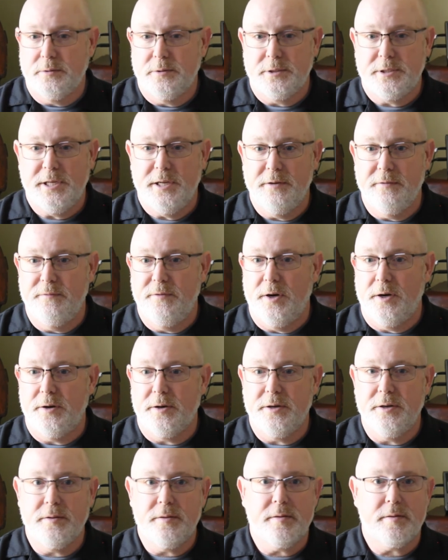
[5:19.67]
10
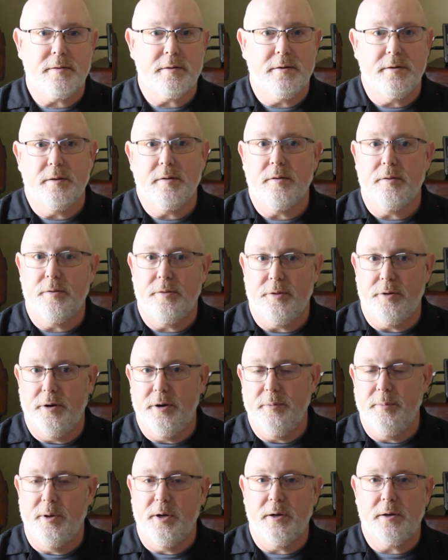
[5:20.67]
variants,
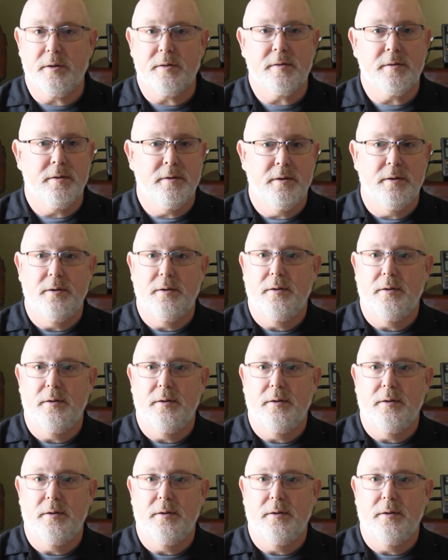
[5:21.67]
$30.